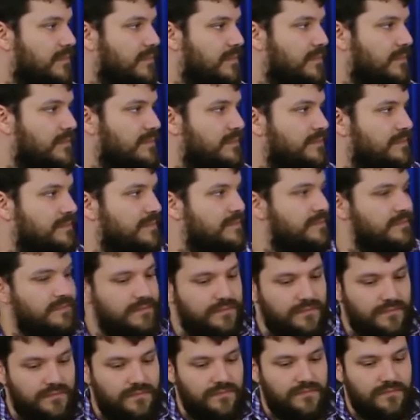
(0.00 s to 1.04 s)

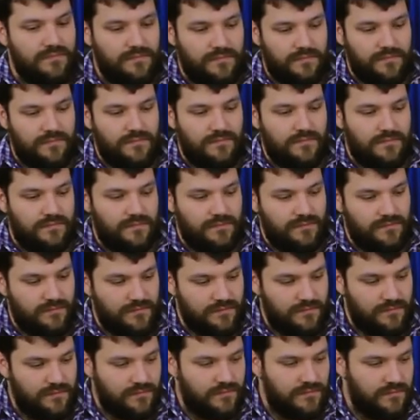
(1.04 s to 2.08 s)

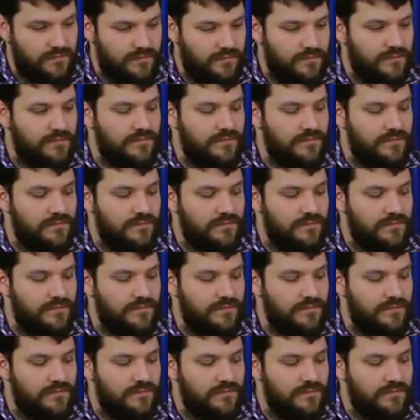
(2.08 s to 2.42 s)
(not speaking)